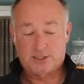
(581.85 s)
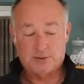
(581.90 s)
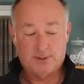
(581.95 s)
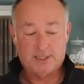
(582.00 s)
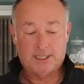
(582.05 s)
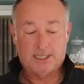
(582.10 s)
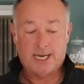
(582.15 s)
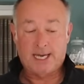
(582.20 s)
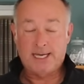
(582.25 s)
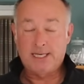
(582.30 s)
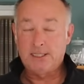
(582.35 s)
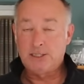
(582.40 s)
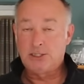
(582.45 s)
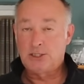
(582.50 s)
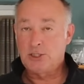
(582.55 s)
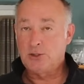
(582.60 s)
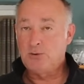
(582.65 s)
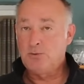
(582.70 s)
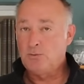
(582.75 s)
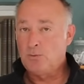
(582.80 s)
so
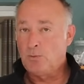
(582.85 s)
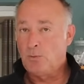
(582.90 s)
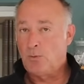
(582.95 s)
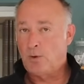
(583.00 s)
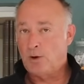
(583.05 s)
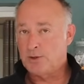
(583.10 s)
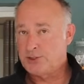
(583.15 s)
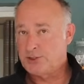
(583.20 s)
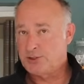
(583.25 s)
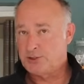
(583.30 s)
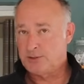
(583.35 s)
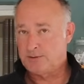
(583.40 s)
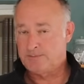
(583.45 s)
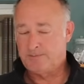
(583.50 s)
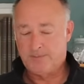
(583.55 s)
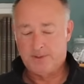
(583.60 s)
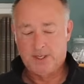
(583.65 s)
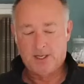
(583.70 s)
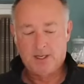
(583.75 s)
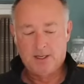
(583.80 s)
again, don't wash
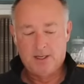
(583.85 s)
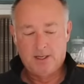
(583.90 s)
them,